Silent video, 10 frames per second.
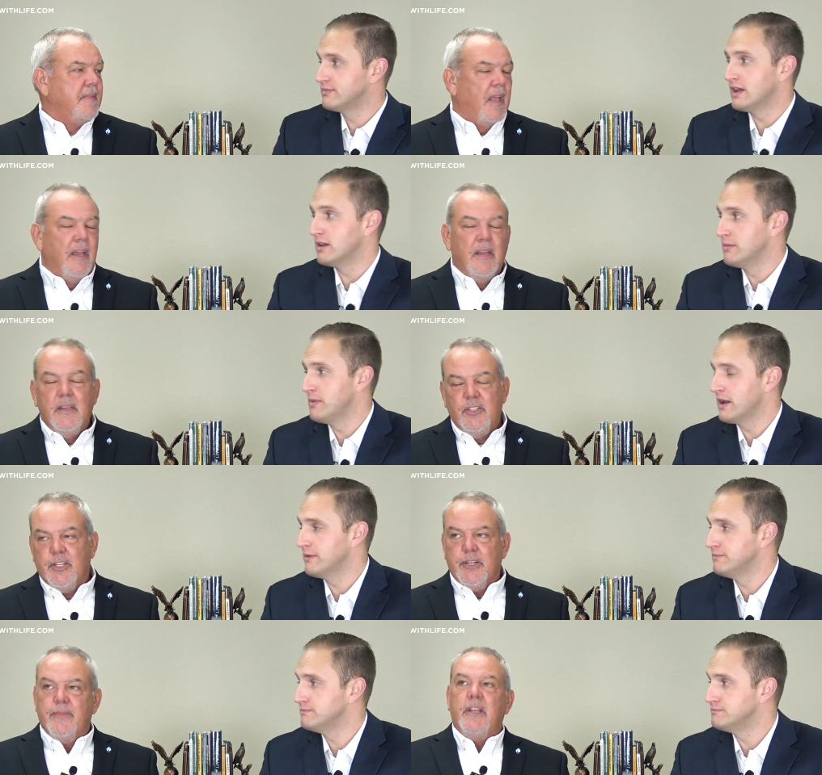Speaker 1: tell them about
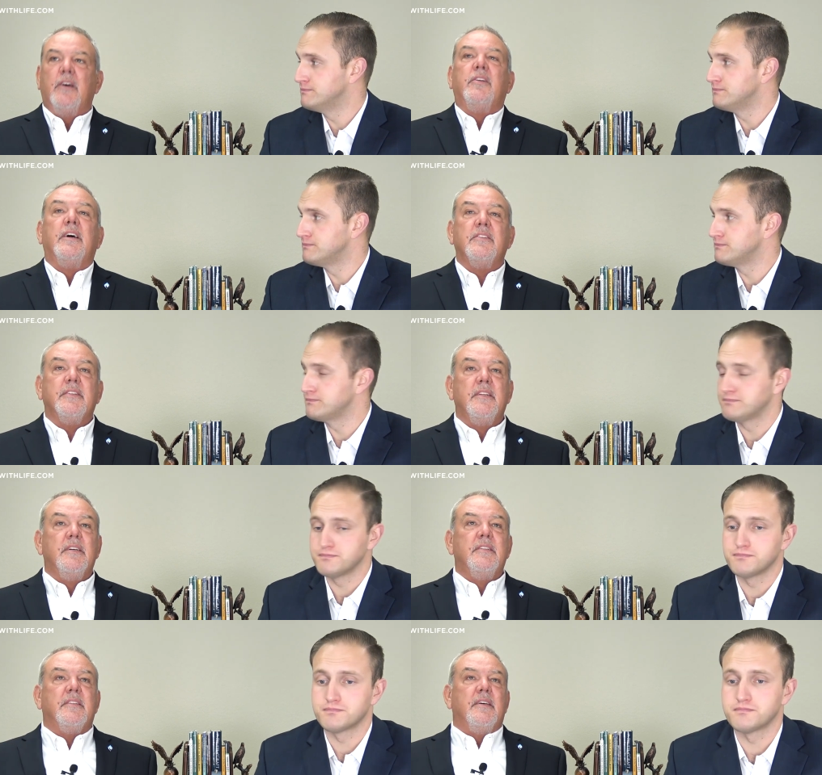sure. it. Sure. You know, Nelson
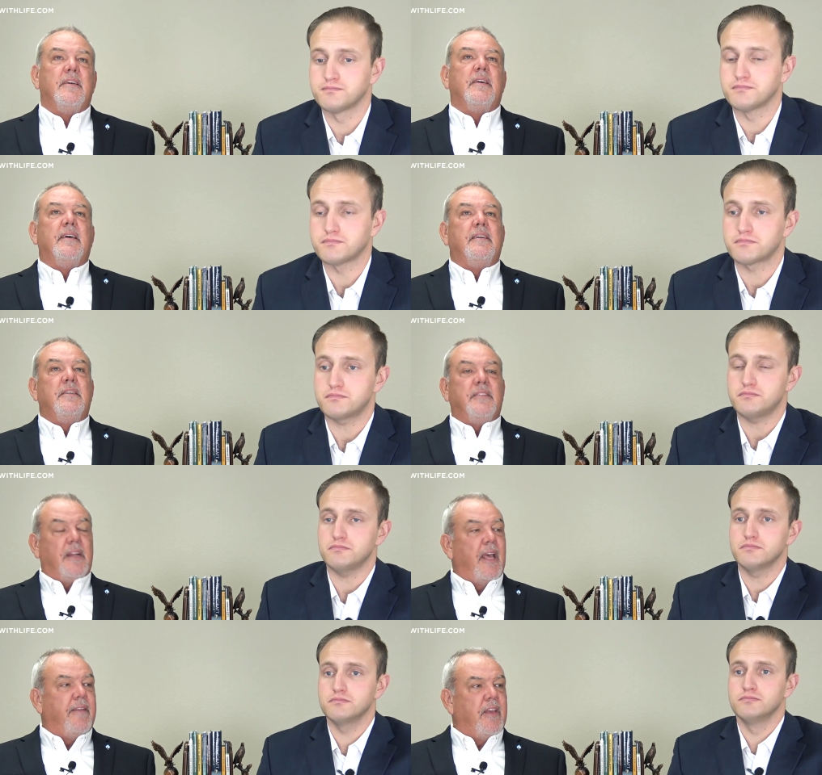is a, is
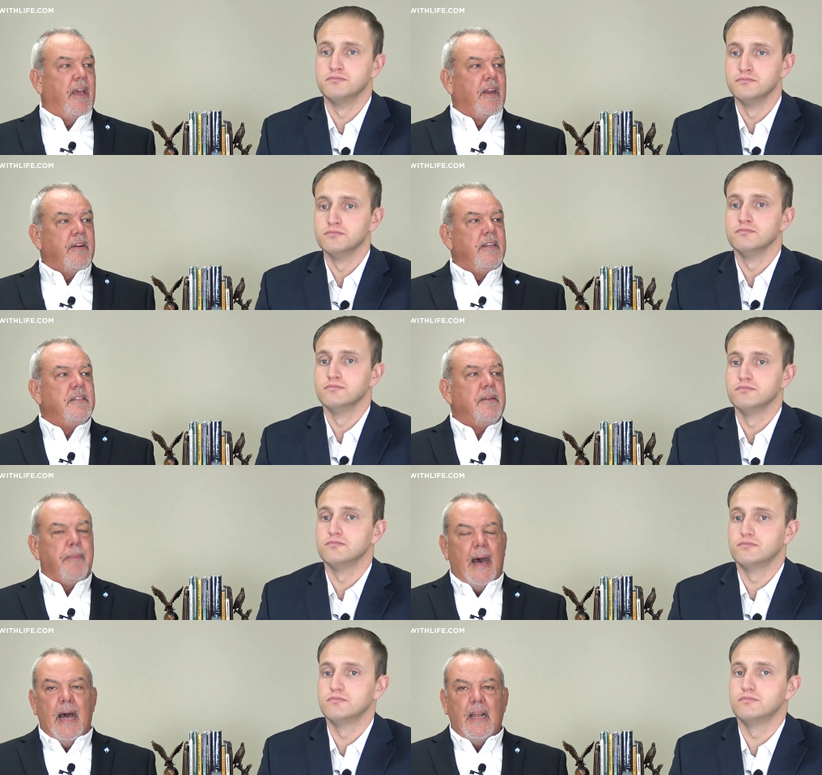an aviator. He's a
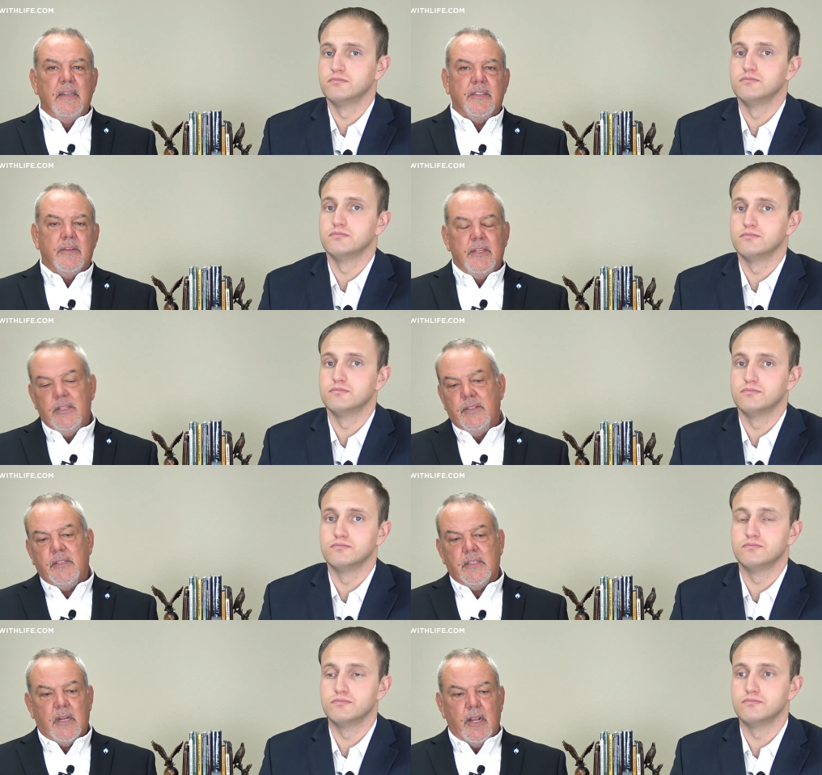pilot, so he
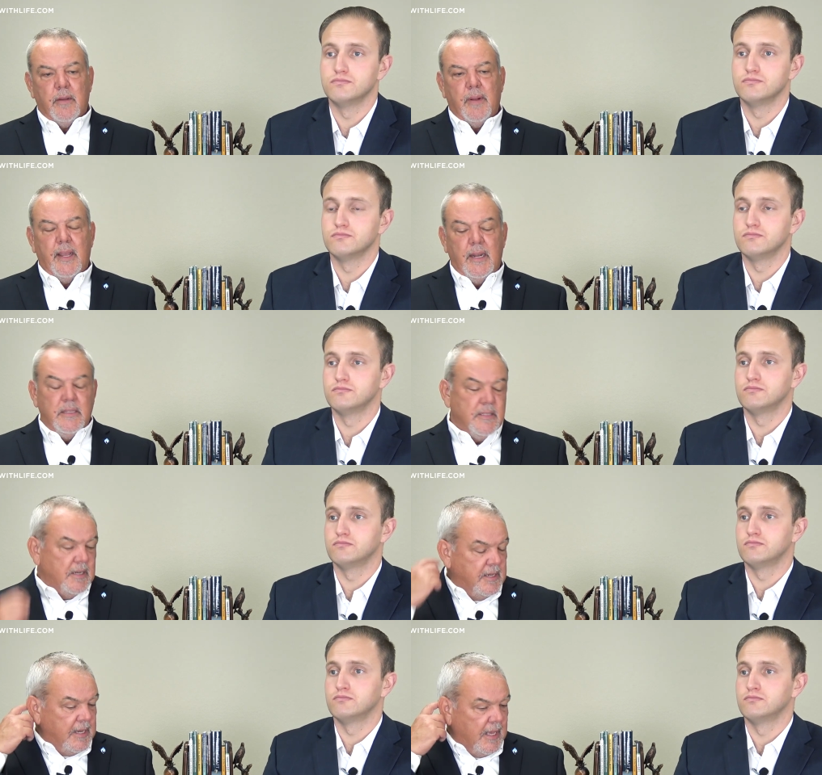uses an airplane as
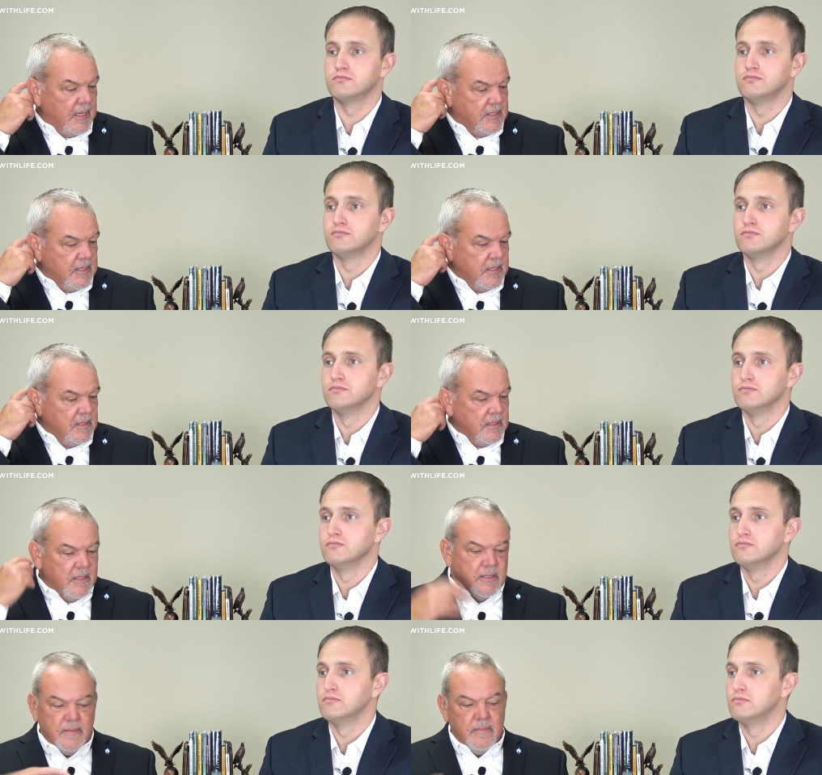an analogy and
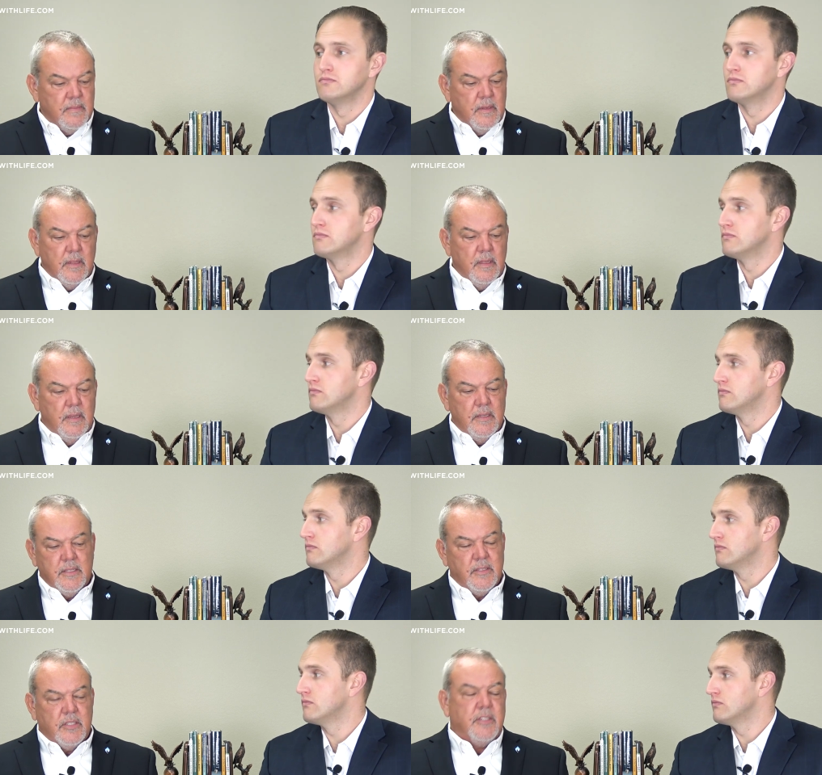does a,
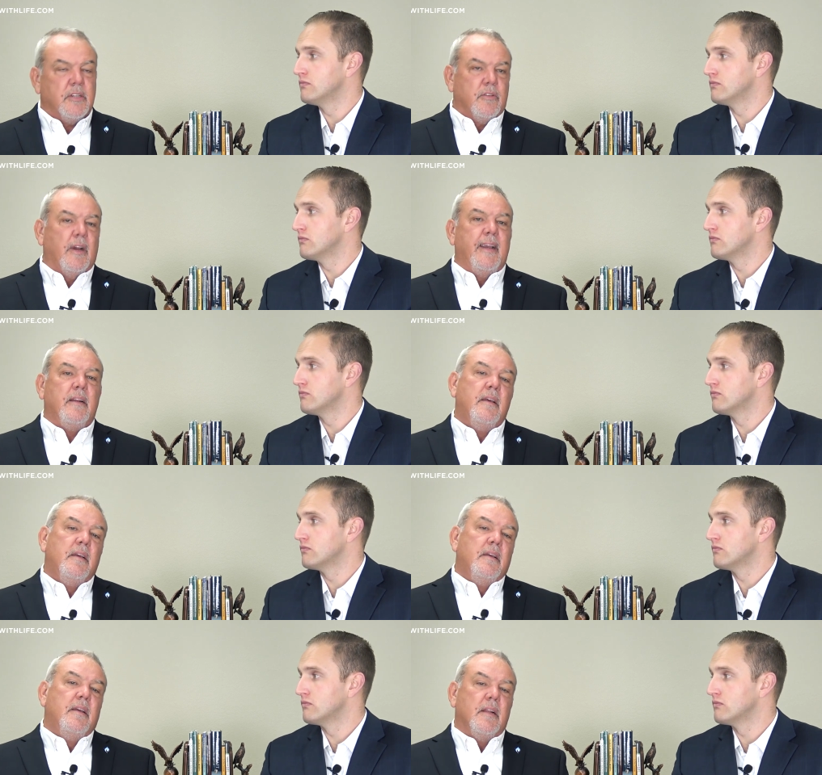it's a, just a great
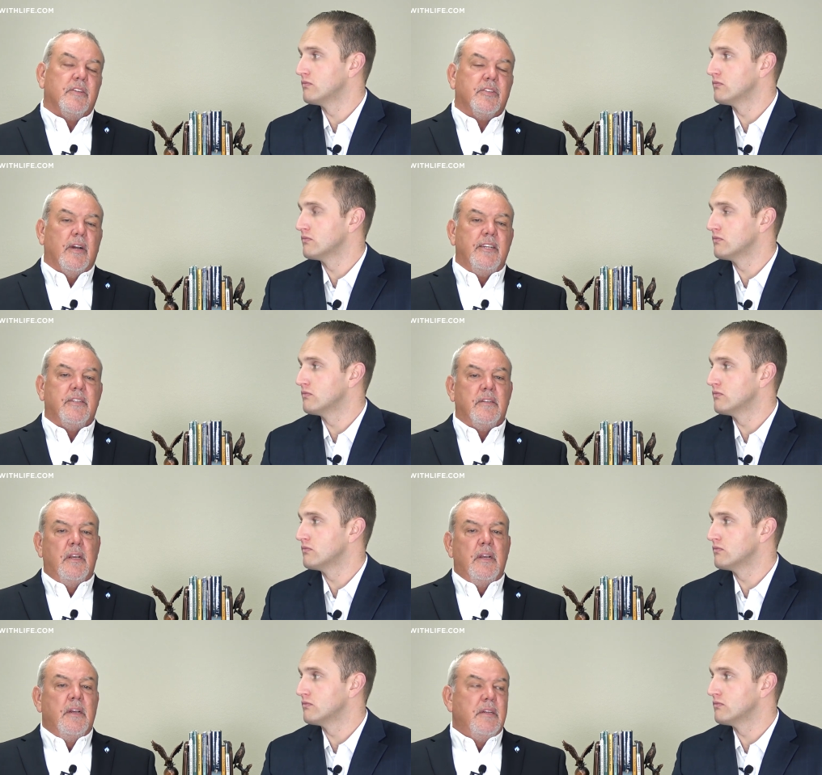illustration.
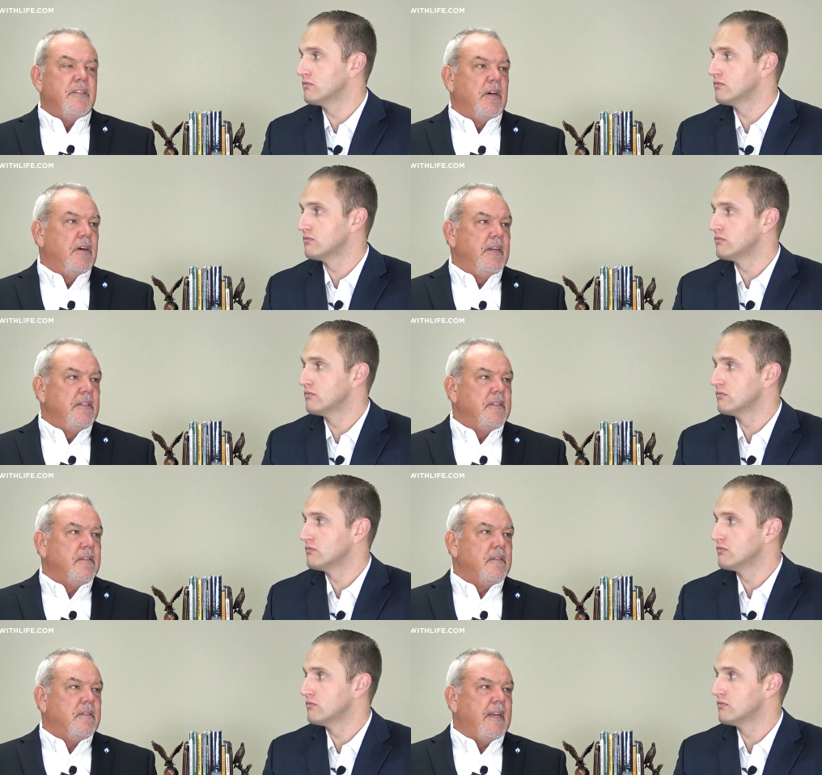So he
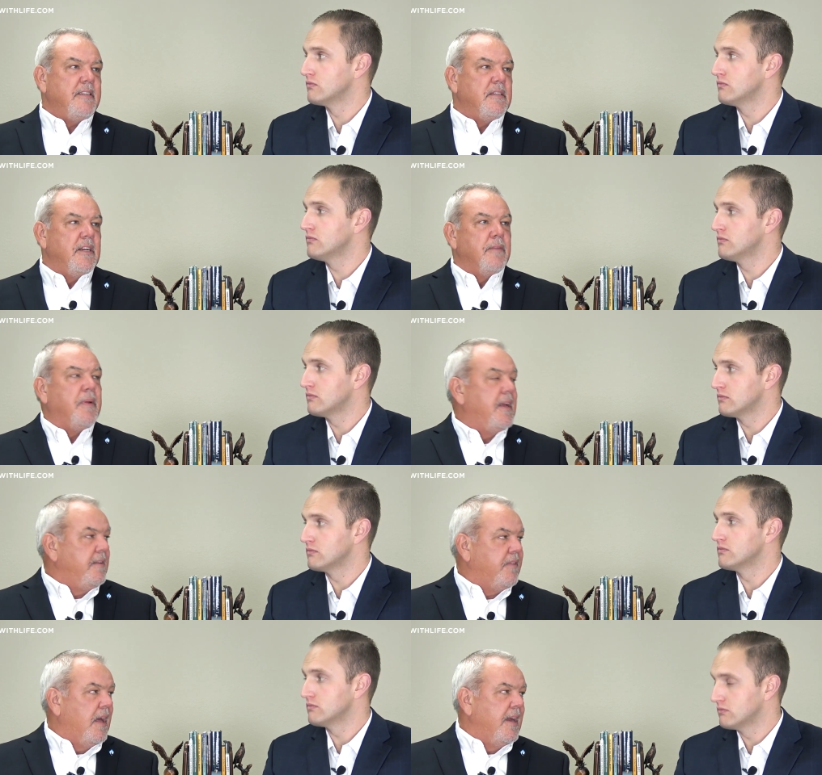takes an
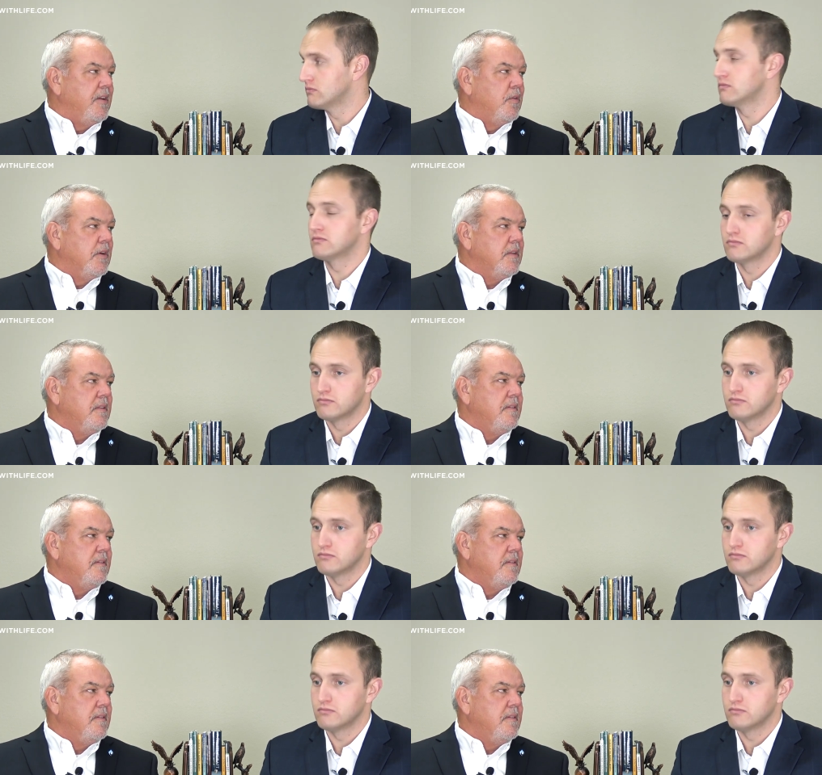airplane flying north